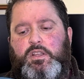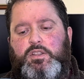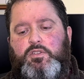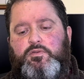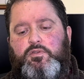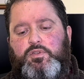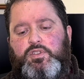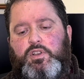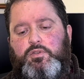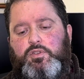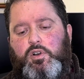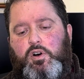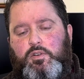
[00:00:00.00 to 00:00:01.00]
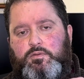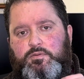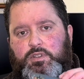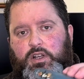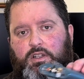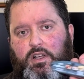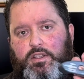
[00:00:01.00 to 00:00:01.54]
You've also got,
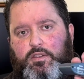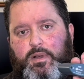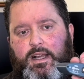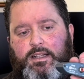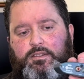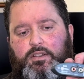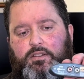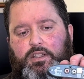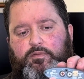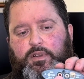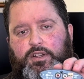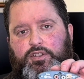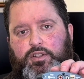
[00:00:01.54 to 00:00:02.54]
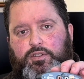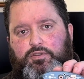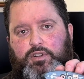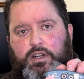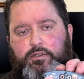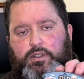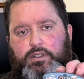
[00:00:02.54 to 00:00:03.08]
I like the fact that they've managed to
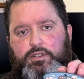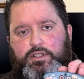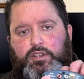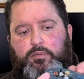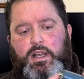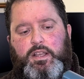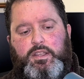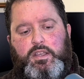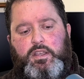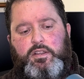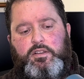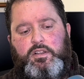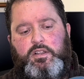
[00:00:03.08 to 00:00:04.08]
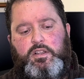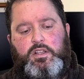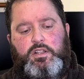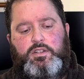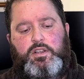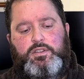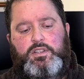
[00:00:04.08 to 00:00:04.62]
integrate everything into the back here.
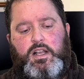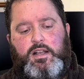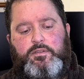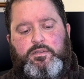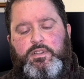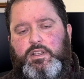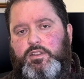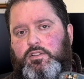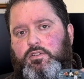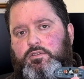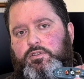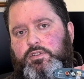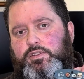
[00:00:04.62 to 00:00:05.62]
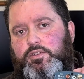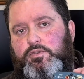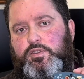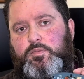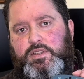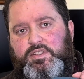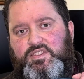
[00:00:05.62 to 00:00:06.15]
It does have, thank goodness,
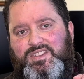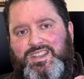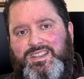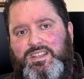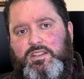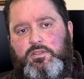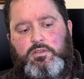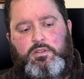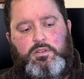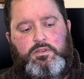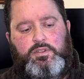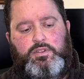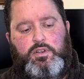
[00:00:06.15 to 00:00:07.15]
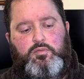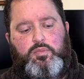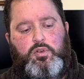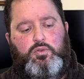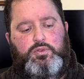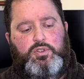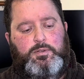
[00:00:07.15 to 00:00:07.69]
USB-C, so
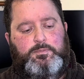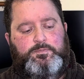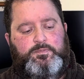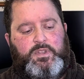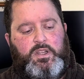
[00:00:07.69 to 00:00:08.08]
important.